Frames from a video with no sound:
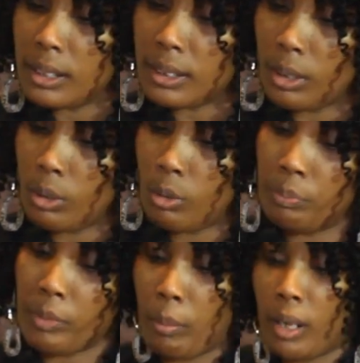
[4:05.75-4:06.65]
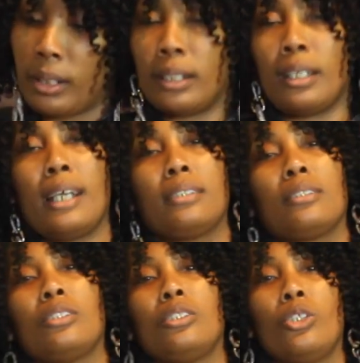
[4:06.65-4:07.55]
So, Marlene, the
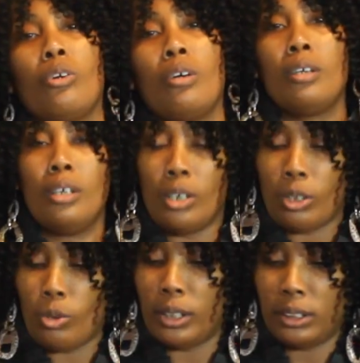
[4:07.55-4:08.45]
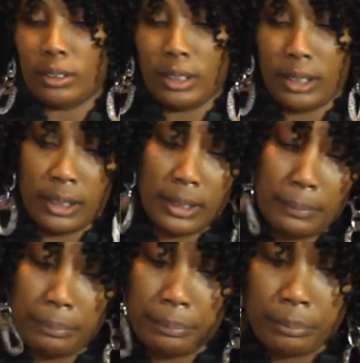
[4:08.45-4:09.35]
answer to your question is,